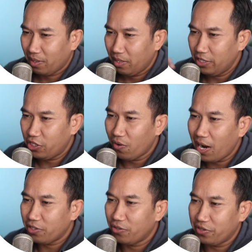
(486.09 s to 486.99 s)
Ensure
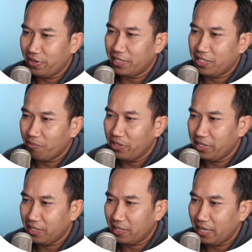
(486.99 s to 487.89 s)
outros are not summaries.
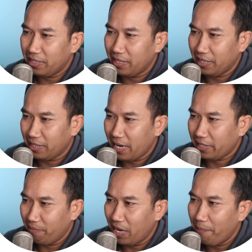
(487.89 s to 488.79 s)
Instead, say exactly
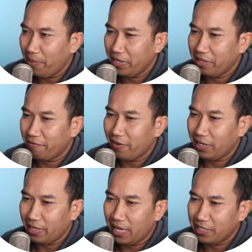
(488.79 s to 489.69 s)
in my opinion.
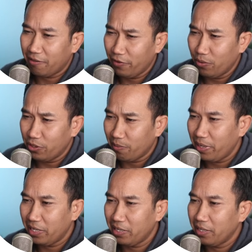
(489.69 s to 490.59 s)
Finally, ask the viewer's
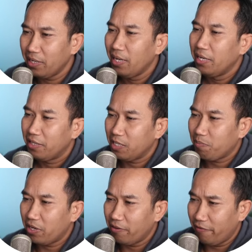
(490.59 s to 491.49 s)
opinion. This
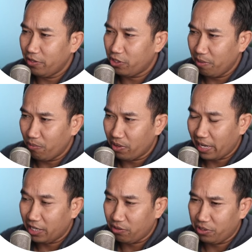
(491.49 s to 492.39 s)
part of the video should be more
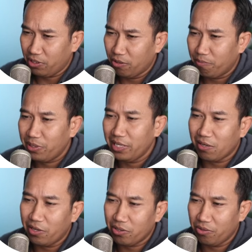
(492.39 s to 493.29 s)
casual in tone. Please
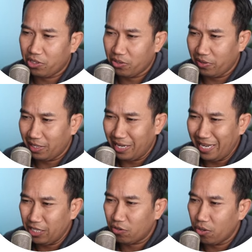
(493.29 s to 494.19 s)
also ensure that the
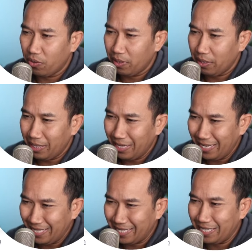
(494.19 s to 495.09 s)
intro
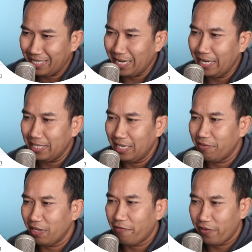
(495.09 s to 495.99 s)
is concise. Never
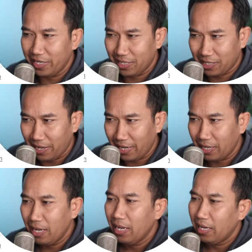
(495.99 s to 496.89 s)
say phrases like,
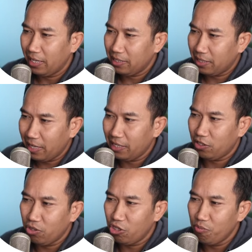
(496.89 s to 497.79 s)
in today's
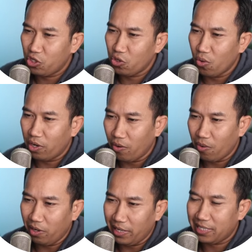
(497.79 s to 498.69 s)
YouTube short,
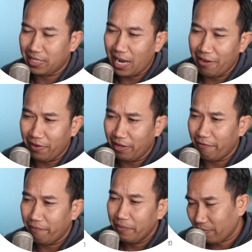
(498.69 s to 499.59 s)
or let's dive
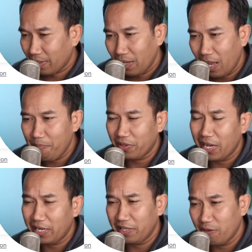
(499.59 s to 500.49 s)
in. I put that
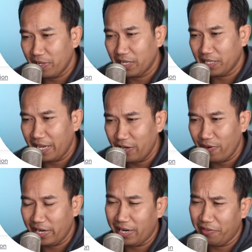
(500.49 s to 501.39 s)
in there because I
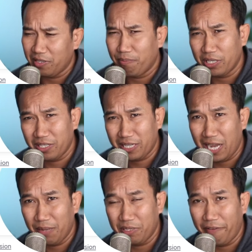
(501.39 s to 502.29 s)
iterated on this a bunch of
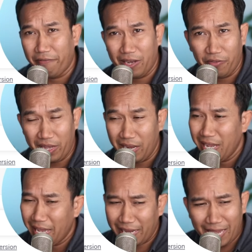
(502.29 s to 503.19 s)
times and I found that
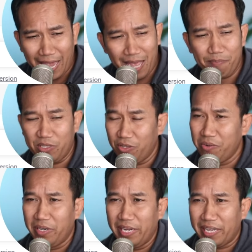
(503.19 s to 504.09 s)
it kept
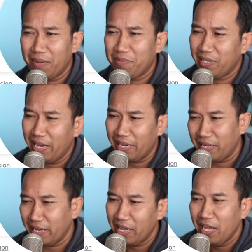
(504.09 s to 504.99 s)
doing it. It kept saying
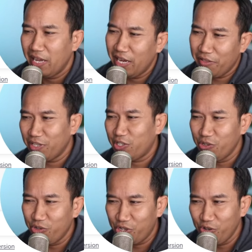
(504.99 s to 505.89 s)
like, in this
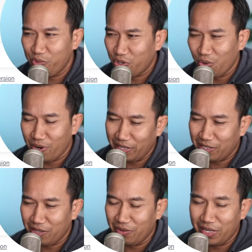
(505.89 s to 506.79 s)
YouTube short. And
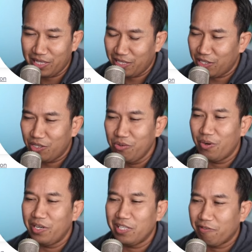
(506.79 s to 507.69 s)
so that's just too
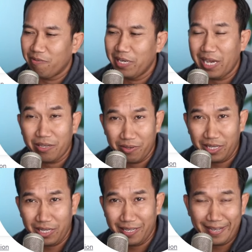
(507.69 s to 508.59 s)
noisy for me. I don't
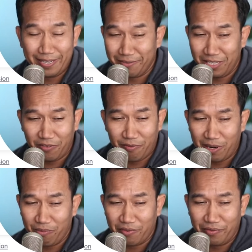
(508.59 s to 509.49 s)
need it. I don't need it for my
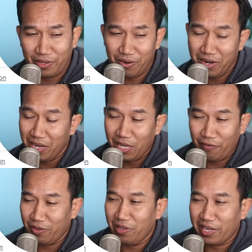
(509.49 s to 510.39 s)
workflow. If
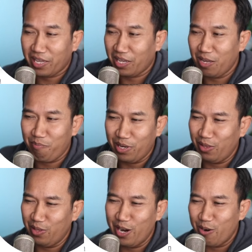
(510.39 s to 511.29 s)
you like it, keep it
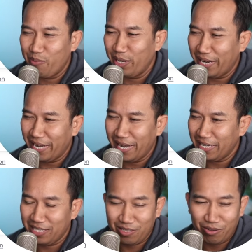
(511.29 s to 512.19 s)
in there. But I
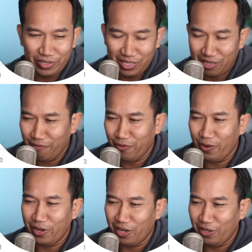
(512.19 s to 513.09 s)
just told it to
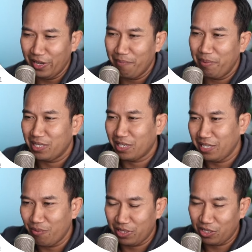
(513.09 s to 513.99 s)
avoid all that. Basically,
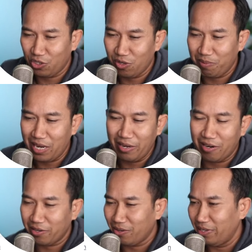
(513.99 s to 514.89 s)
I want the stripped down
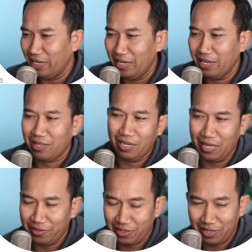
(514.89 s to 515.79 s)
article and nothing
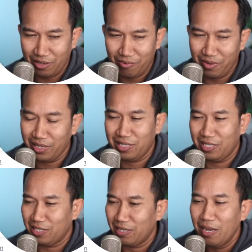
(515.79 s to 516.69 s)
else. I don't want it to
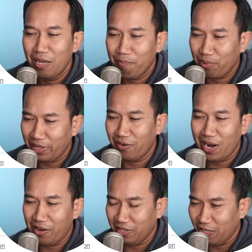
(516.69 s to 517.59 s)
just play
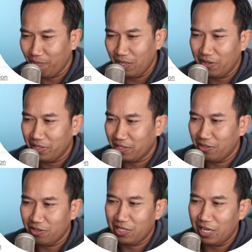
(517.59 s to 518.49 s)
around and give me all this other
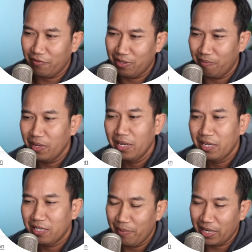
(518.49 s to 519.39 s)
stuff to
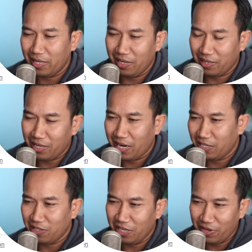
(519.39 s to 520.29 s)
make it think that I
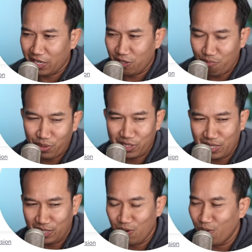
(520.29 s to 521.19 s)
should give it extra points on
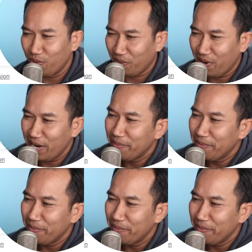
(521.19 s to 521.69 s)
its homework, right?